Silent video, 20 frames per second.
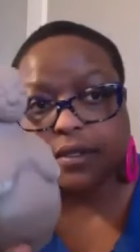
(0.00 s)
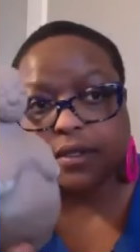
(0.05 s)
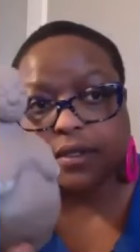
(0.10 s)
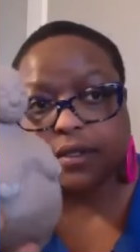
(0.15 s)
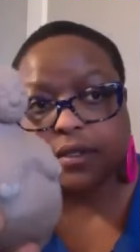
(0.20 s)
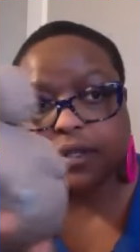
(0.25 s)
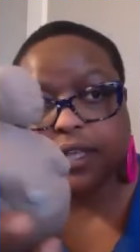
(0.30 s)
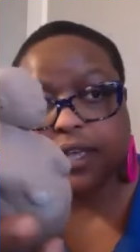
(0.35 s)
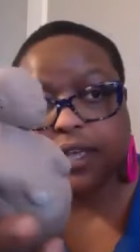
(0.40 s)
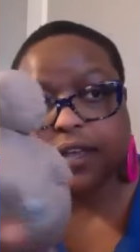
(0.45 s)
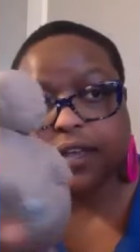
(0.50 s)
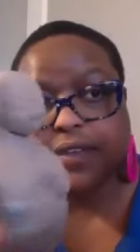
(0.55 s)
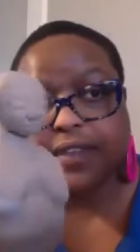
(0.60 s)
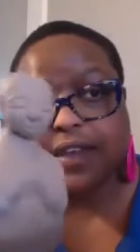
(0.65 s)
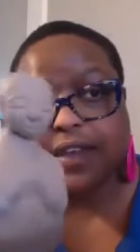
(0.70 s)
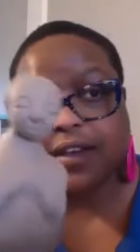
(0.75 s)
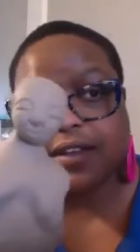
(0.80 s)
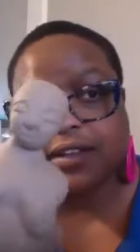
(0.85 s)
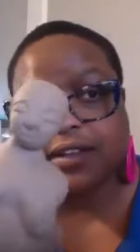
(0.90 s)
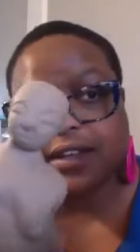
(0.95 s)
they
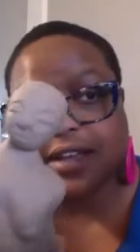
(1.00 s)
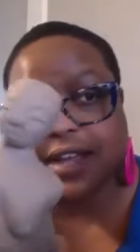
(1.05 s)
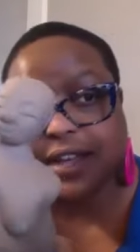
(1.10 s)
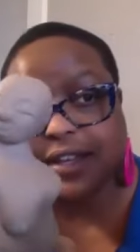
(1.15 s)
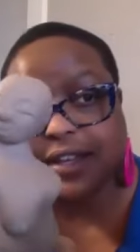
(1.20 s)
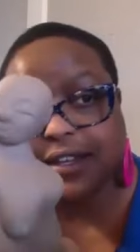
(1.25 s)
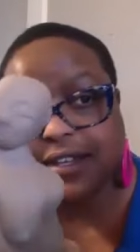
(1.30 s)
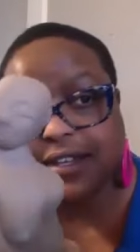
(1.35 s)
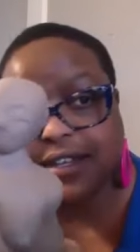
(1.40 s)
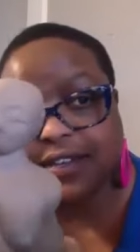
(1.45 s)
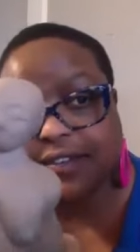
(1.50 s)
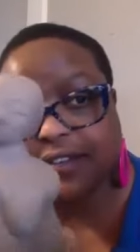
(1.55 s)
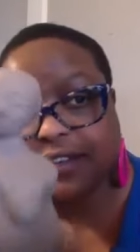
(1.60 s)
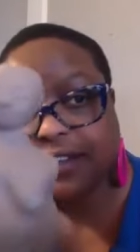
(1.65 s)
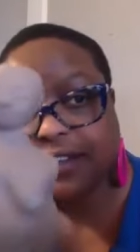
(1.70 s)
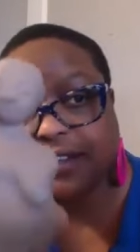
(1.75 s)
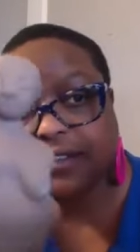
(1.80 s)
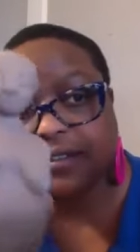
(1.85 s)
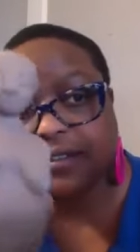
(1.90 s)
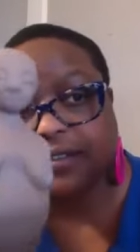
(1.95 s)
they all look kind of
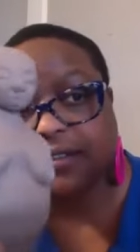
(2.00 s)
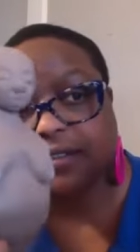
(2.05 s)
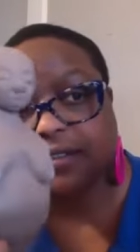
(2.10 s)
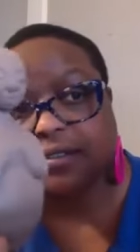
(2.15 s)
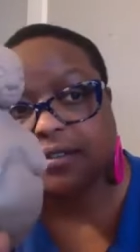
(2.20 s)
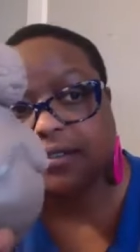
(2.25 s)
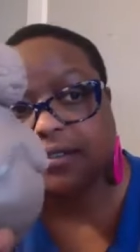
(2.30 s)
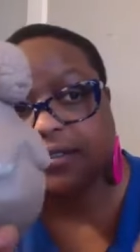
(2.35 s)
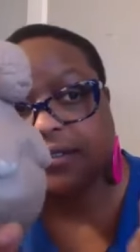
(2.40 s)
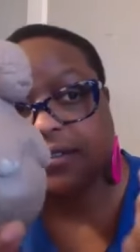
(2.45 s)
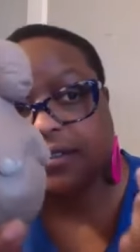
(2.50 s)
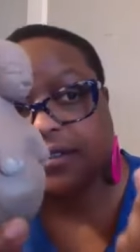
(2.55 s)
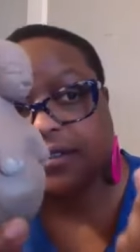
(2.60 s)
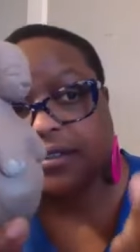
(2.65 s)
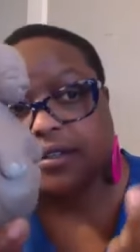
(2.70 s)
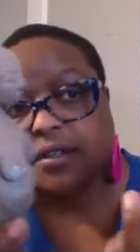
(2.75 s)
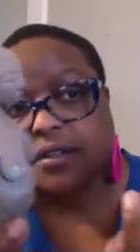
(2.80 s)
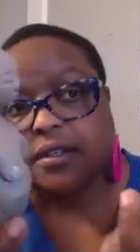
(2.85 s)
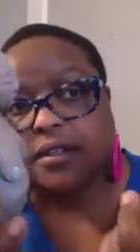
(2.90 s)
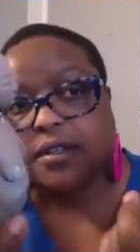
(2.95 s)
different,
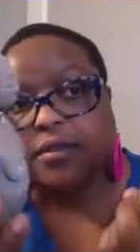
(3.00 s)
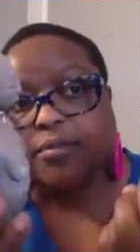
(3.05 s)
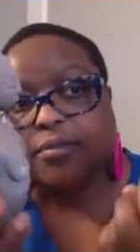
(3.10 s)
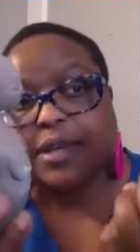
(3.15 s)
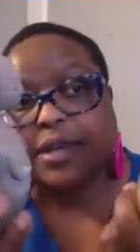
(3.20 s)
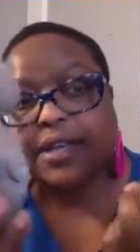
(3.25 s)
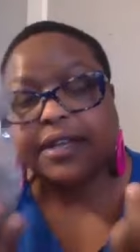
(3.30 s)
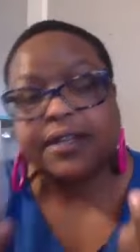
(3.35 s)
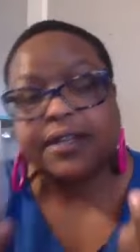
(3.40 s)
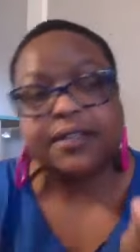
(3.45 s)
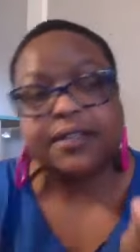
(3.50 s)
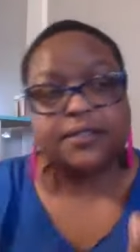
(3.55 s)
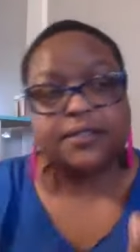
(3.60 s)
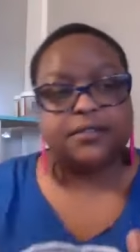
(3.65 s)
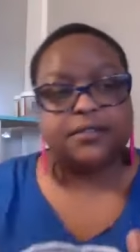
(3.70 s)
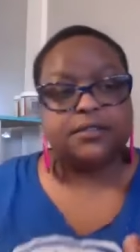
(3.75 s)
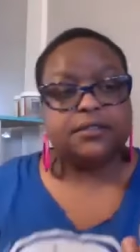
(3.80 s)
but